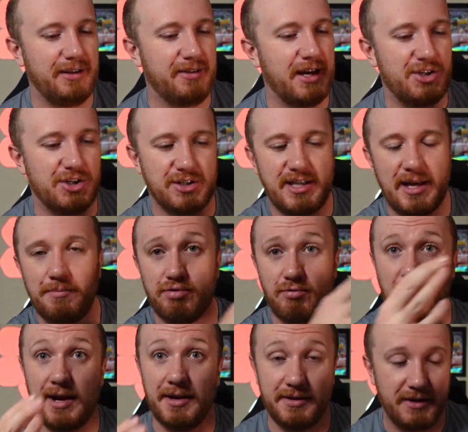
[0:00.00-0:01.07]
They're just then
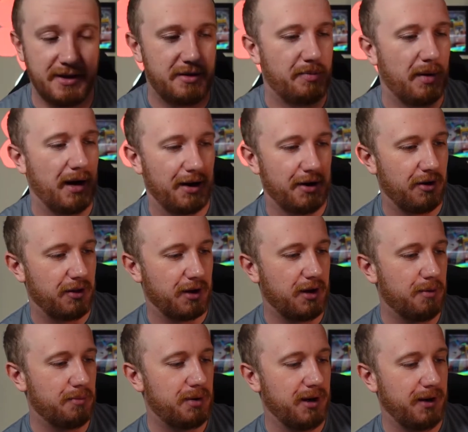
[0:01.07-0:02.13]
branded by another
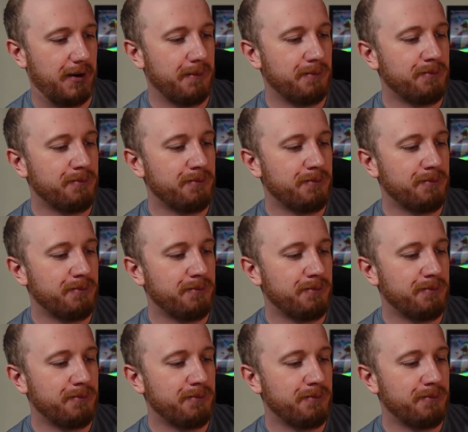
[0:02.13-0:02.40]
company.